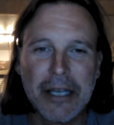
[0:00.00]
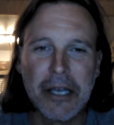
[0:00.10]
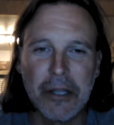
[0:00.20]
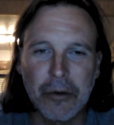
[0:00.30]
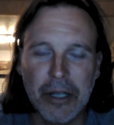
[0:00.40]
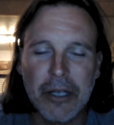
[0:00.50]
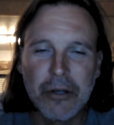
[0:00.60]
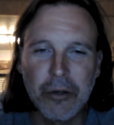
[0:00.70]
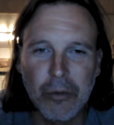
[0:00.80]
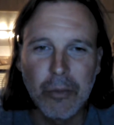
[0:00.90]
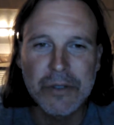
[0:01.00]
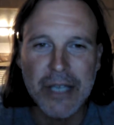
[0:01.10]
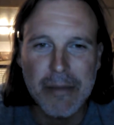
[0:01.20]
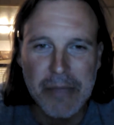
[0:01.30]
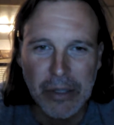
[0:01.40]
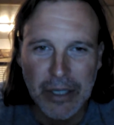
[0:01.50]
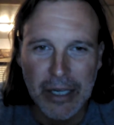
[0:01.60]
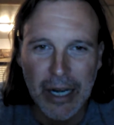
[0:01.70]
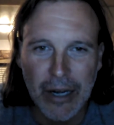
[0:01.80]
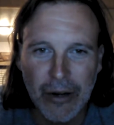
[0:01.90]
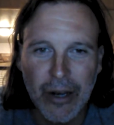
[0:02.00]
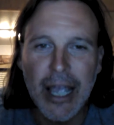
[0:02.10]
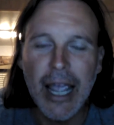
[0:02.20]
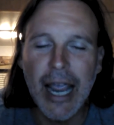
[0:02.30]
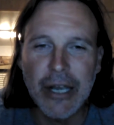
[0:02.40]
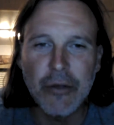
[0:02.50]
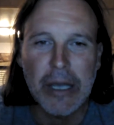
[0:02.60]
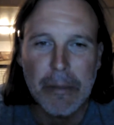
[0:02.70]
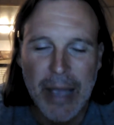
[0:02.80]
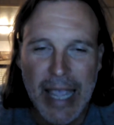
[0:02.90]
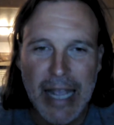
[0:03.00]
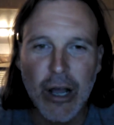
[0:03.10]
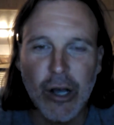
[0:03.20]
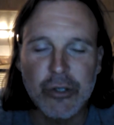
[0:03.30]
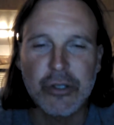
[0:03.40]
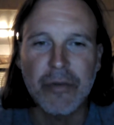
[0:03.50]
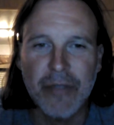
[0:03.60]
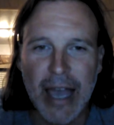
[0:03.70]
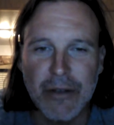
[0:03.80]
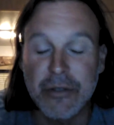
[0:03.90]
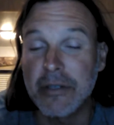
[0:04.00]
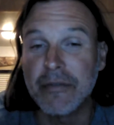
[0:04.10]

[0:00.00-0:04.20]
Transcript: Hillary, you're a multi-millionaire and you get paid hundreds of thousands,